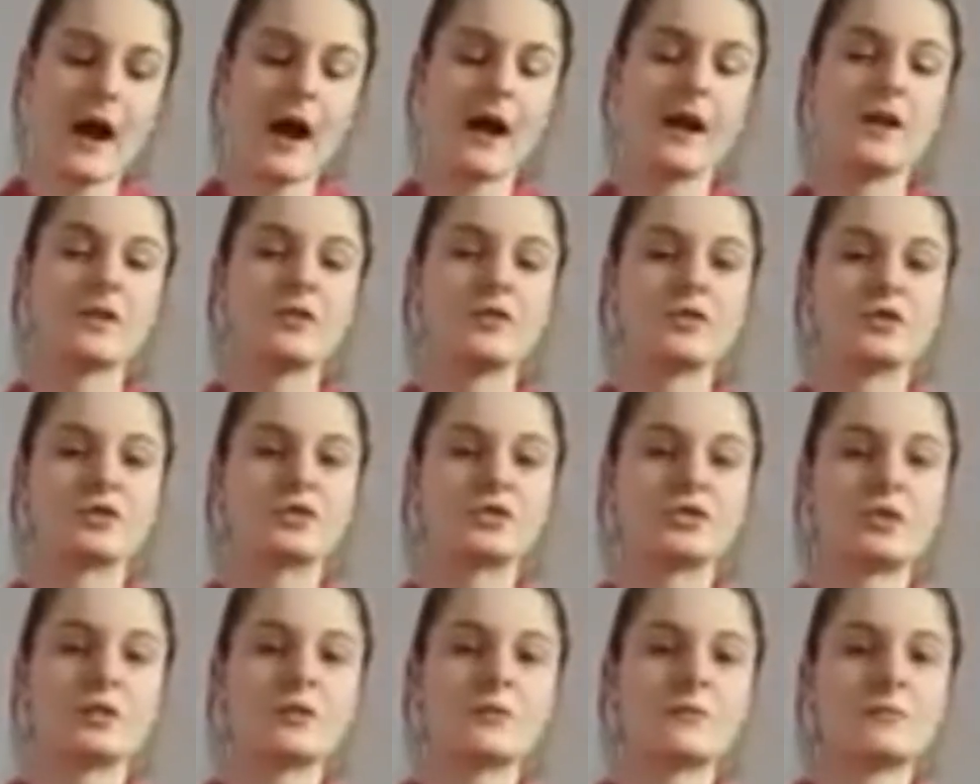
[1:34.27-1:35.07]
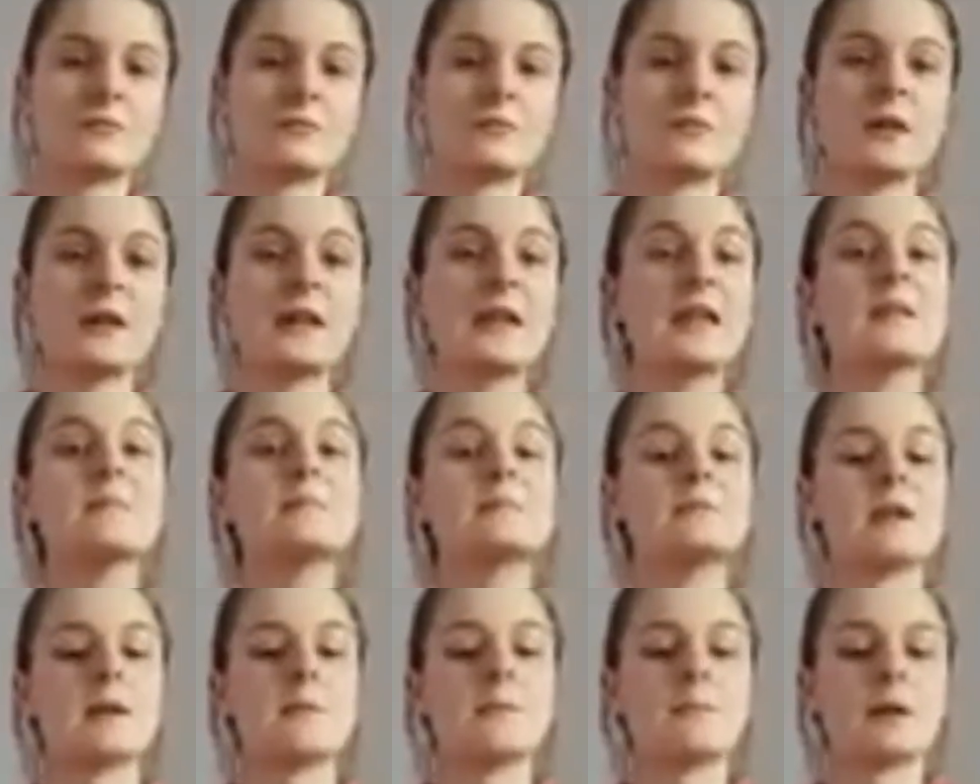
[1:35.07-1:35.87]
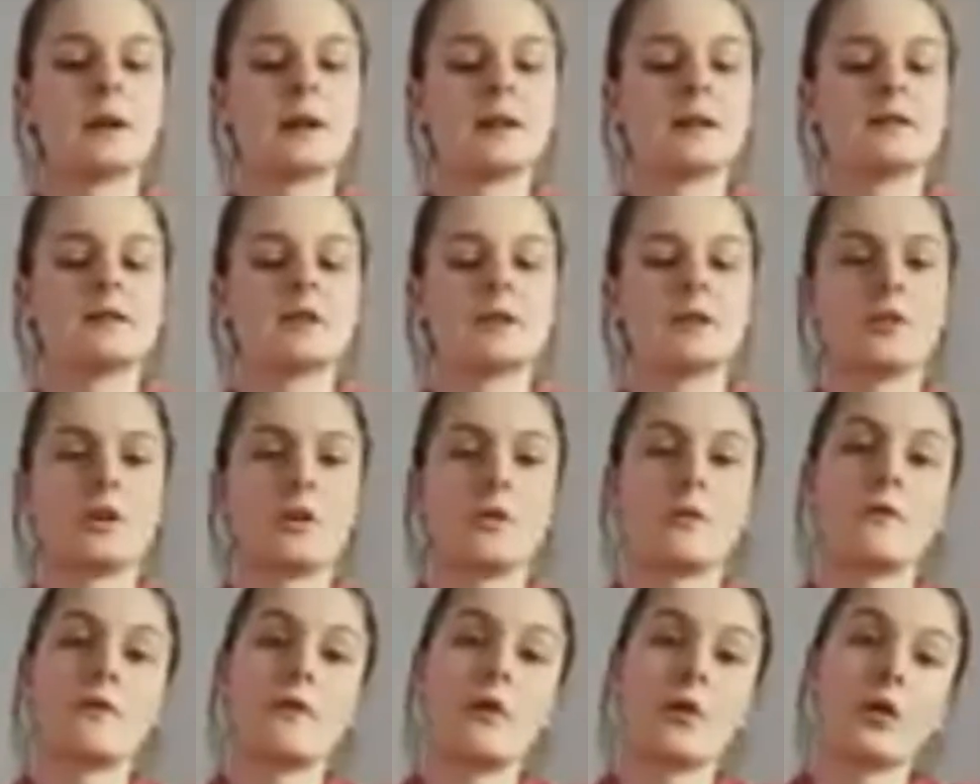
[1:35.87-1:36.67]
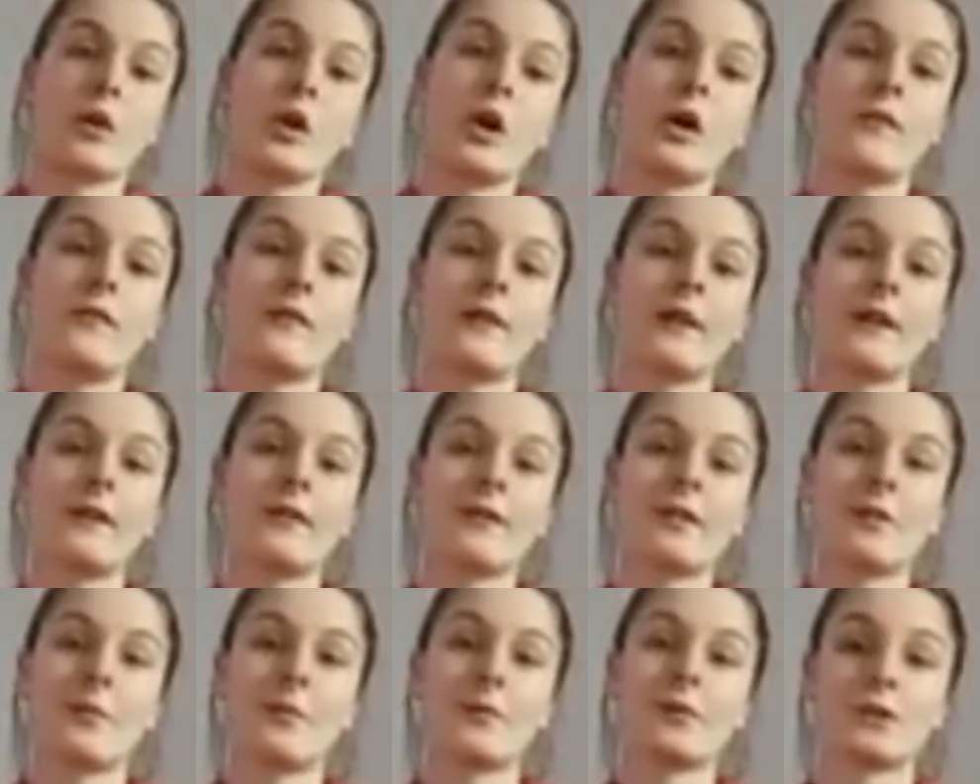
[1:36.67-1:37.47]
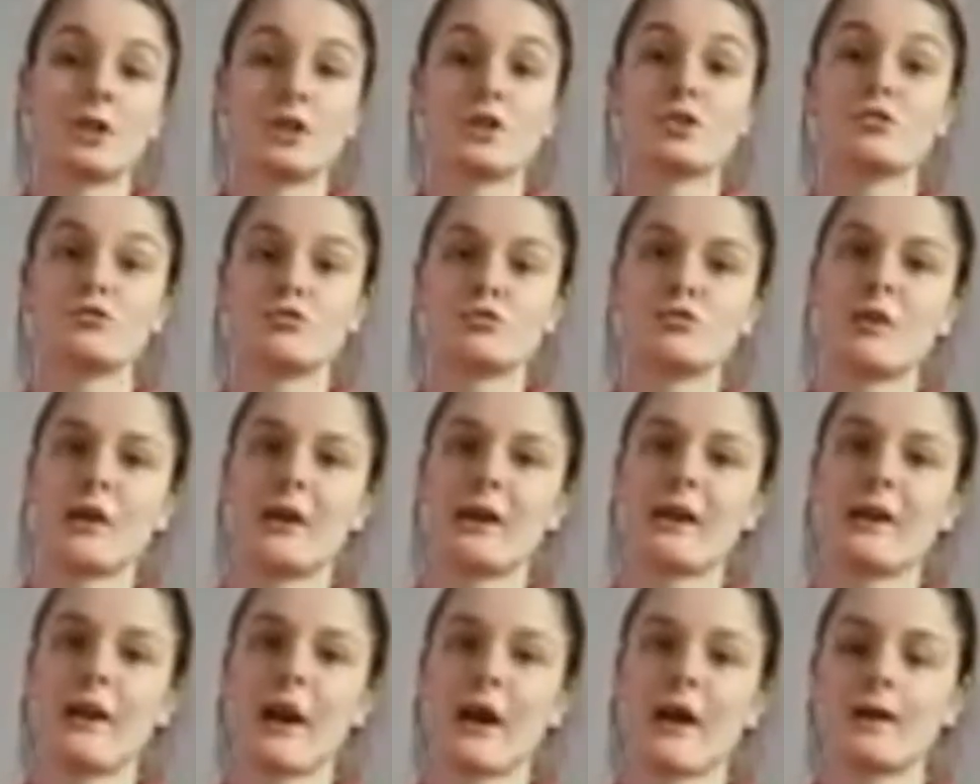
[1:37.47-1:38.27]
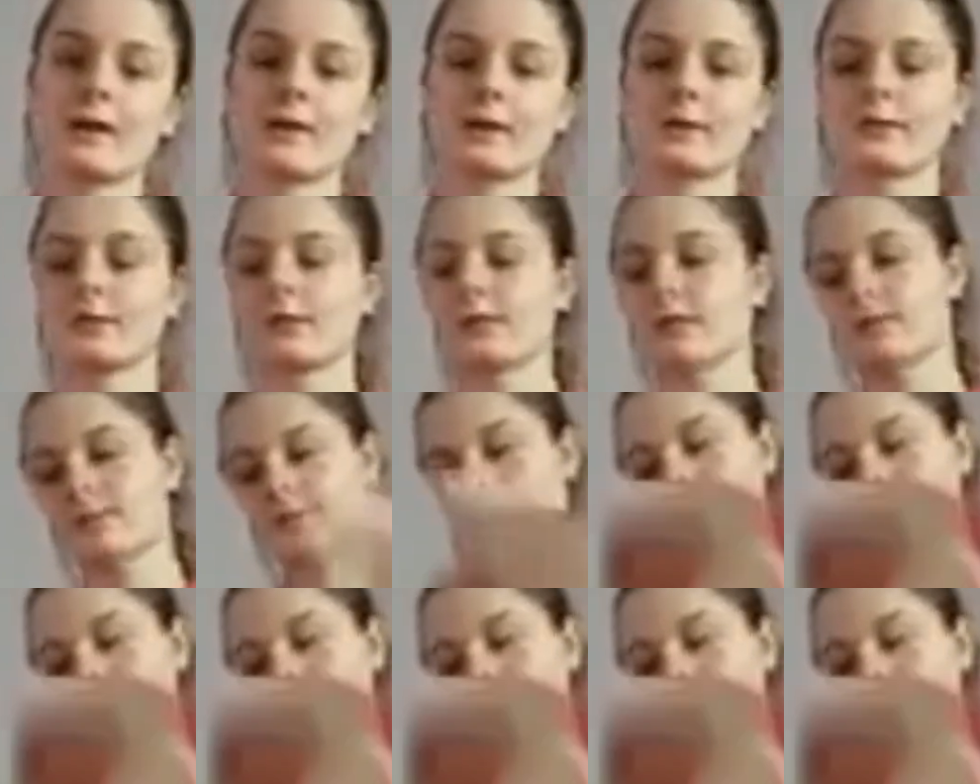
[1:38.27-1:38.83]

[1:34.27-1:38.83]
and it just keeps it in place so they don't fall off either, which is really nice.